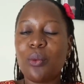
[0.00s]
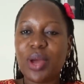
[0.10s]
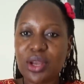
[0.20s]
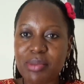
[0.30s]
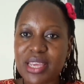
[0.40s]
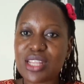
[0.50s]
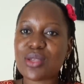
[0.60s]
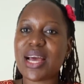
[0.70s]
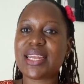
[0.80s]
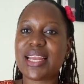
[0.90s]
When you
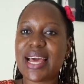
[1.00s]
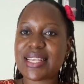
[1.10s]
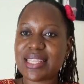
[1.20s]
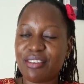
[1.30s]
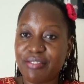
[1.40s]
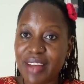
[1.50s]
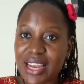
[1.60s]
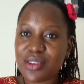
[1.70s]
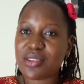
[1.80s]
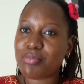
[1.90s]
begin to analyze the
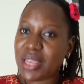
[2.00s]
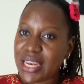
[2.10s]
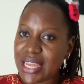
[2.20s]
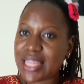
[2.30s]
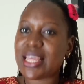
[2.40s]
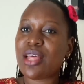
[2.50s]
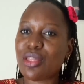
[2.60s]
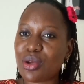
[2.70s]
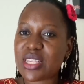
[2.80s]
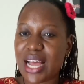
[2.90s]
values beneath
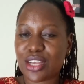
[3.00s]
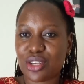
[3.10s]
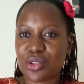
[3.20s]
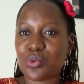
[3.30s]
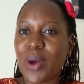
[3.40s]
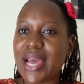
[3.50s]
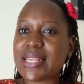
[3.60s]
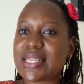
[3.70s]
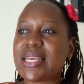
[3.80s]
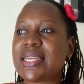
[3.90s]
those actions, why
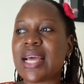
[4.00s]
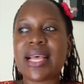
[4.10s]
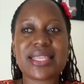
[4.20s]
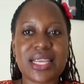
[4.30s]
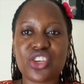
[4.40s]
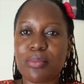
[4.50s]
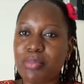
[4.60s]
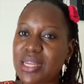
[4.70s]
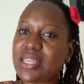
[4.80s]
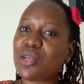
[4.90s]
is it such a
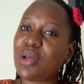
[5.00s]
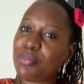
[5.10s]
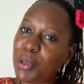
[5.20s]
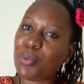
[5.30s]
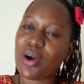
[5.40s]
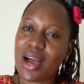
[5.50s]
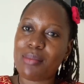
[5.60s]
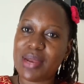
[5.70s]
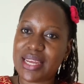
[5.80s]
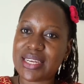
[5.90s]
big deal when people
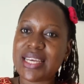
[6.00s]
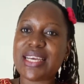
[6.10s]
come late?